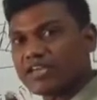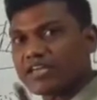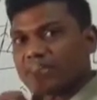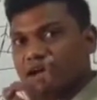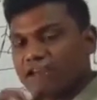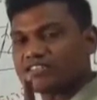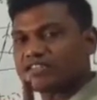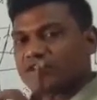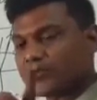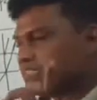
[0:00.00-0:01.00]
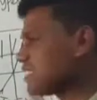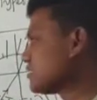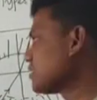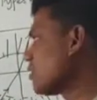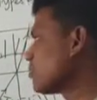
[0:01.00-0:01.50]
okay, answer during
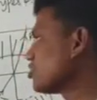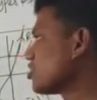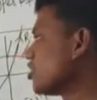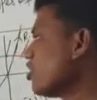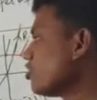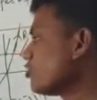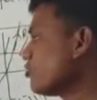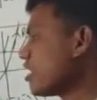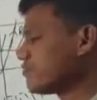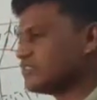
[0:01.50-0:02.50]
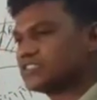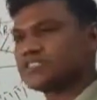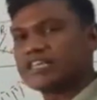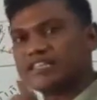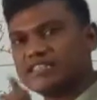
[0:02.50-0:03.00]
the examination, don't have
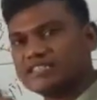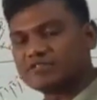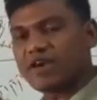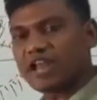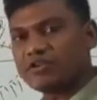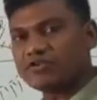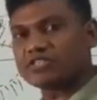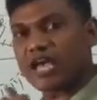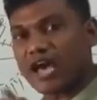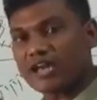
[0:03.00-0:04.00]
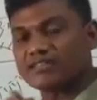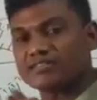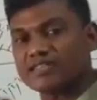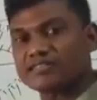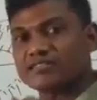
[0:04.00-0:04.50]
this. These values are
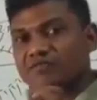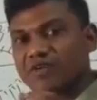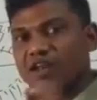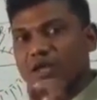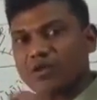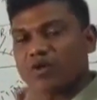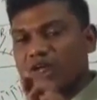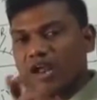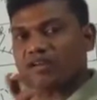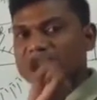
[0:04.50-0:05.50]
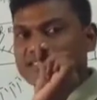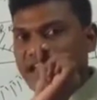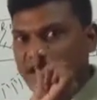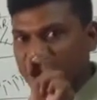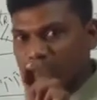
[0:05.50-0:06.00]
just for your
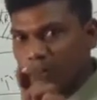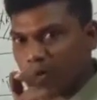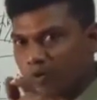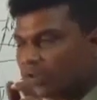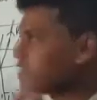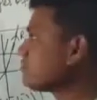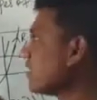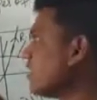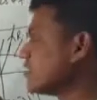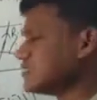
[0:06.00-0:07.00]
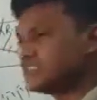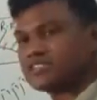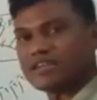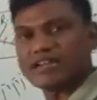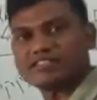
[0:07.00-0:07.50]
understanding only,
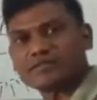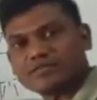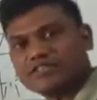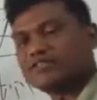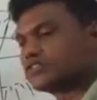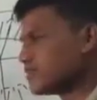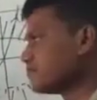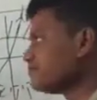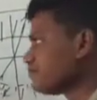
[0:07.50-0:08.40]
this concept in this.